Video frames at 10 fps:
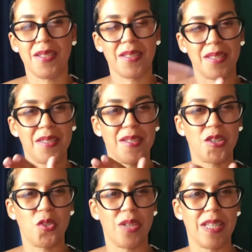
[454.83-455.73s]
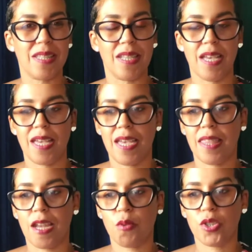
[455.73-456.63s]
it just disintegrates.
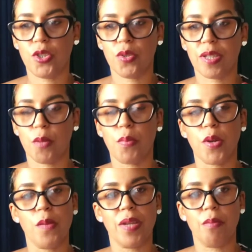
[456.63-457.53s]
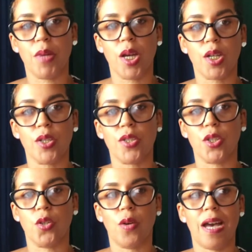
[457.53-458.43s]
And then I was using a permanent
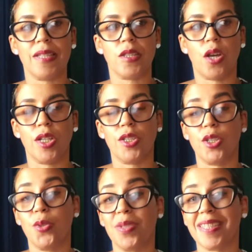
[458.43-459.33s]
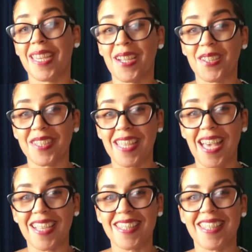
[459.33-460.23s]
marker, so I started to use
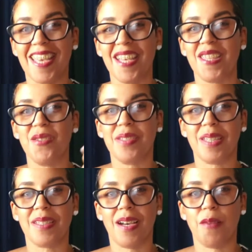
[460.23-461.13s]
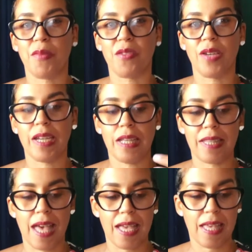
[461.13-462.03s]
Tailor tacks using
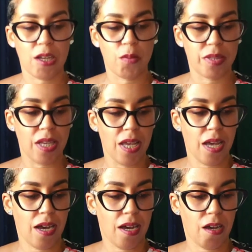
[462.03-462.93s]
thread, and that helped